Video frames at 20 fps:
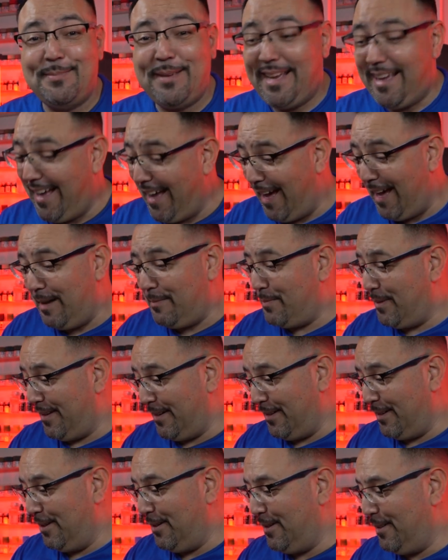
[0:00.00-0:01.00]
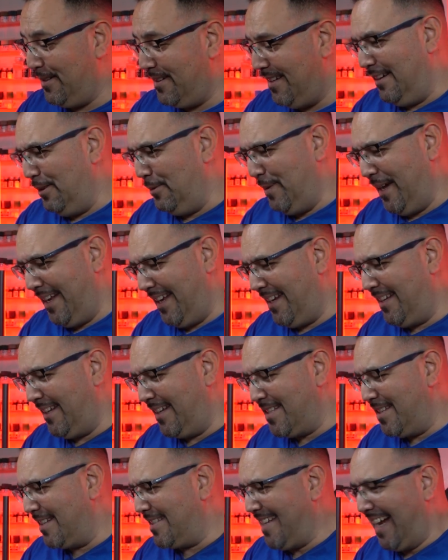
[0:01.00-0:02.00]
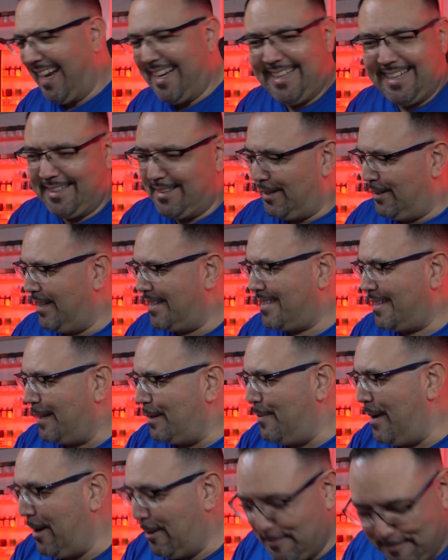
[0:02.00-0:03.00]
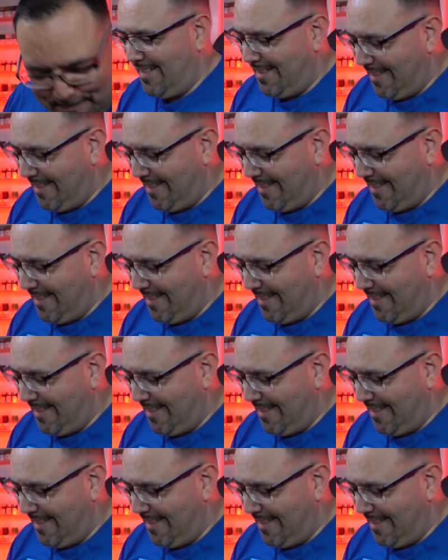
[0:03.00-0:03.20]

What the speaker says: be happier. Oh man, he does look tiny in there. Let's get him out.